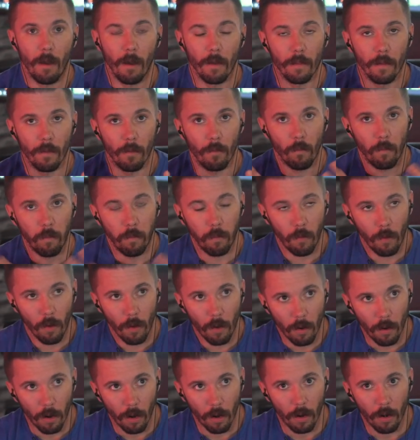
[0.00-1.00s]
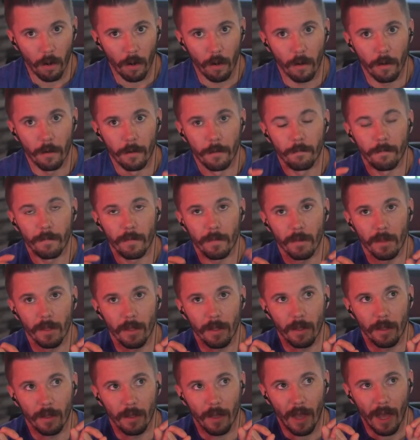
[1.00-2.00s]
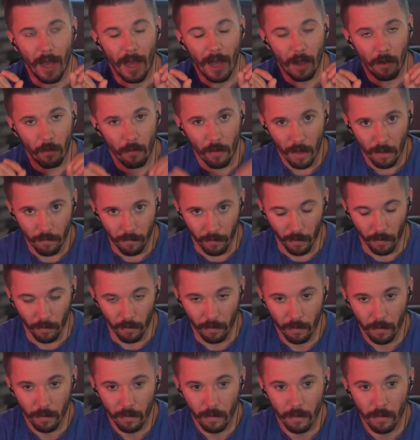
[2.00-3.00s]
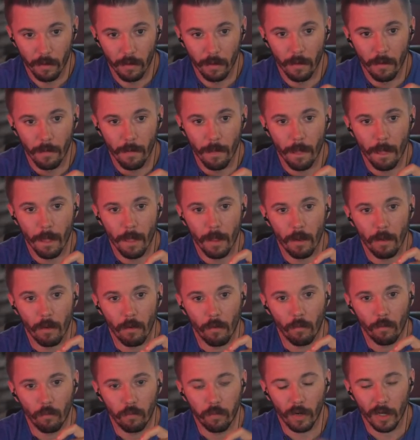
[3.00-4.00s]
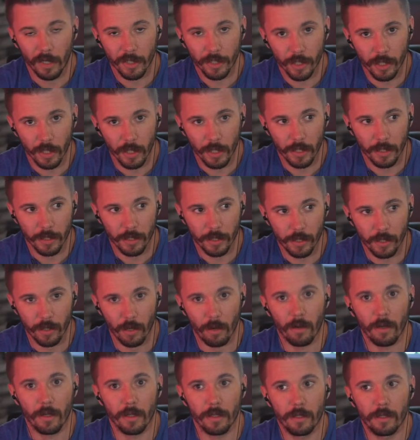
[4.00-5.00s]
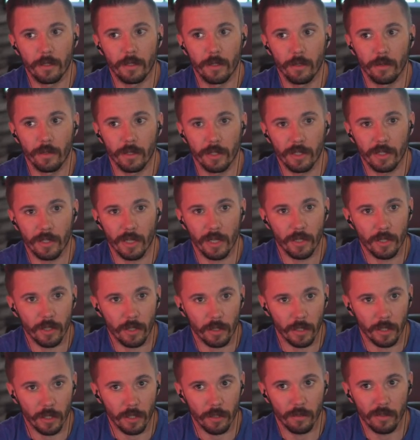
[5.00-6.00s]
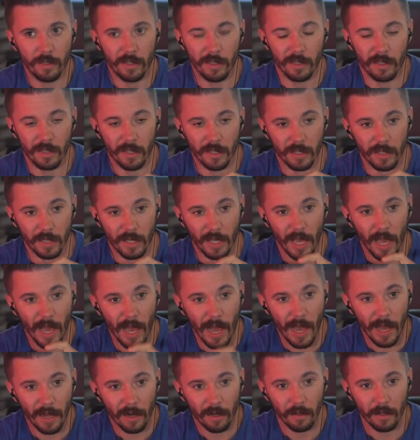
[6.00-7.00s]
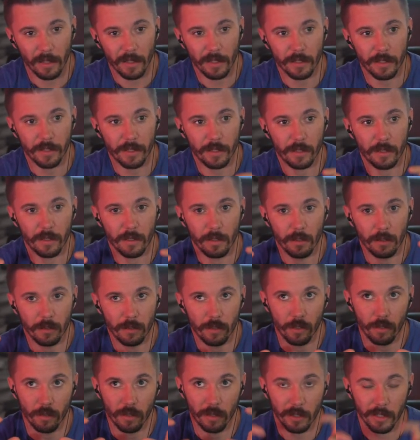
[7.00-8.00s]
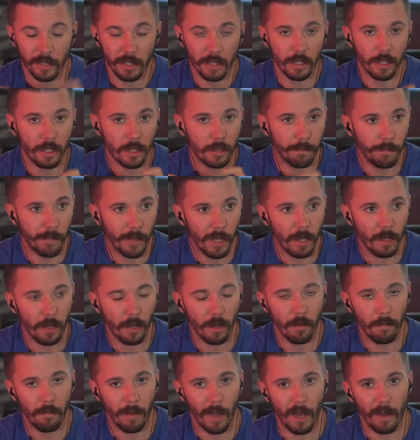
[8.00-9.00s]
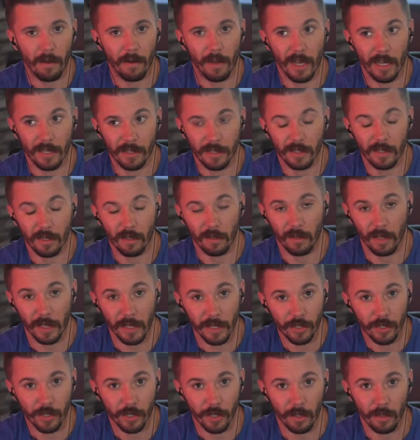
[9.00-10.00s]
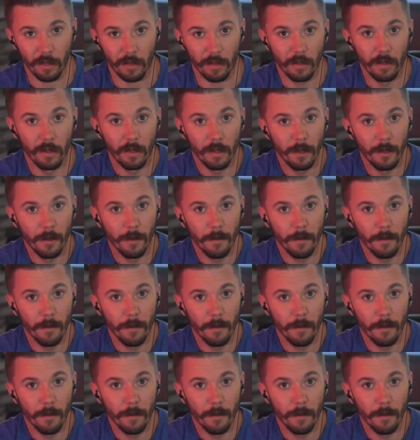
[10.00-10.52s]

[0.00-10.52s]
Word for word: on the war. However, Russia has started to essentially use this as a catalyst to at least speak about escalation